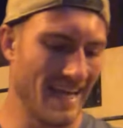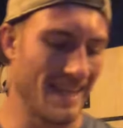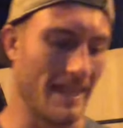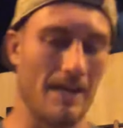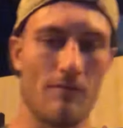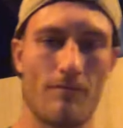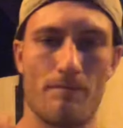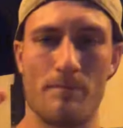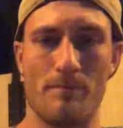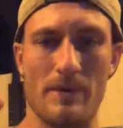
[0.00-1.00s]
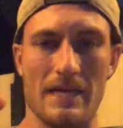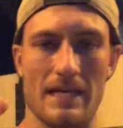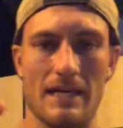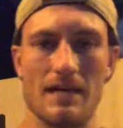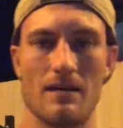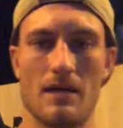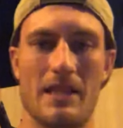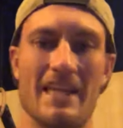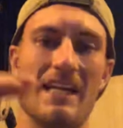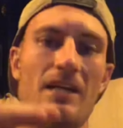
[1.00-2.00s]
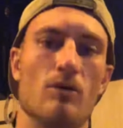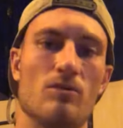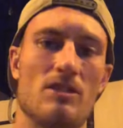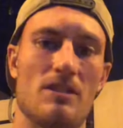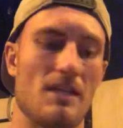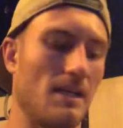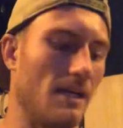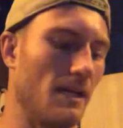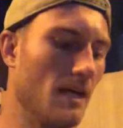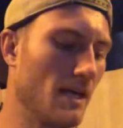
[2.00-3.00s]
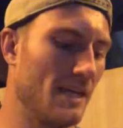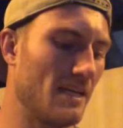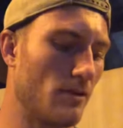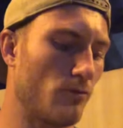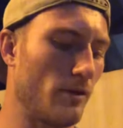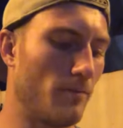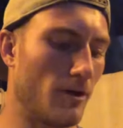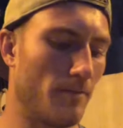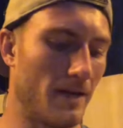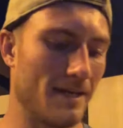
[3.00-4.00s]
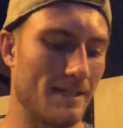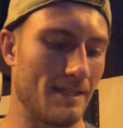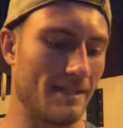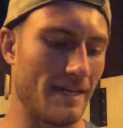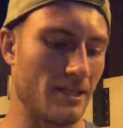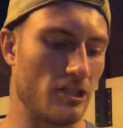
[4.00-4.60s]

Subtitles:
Then B, then it goes C, 3-part pausing snatch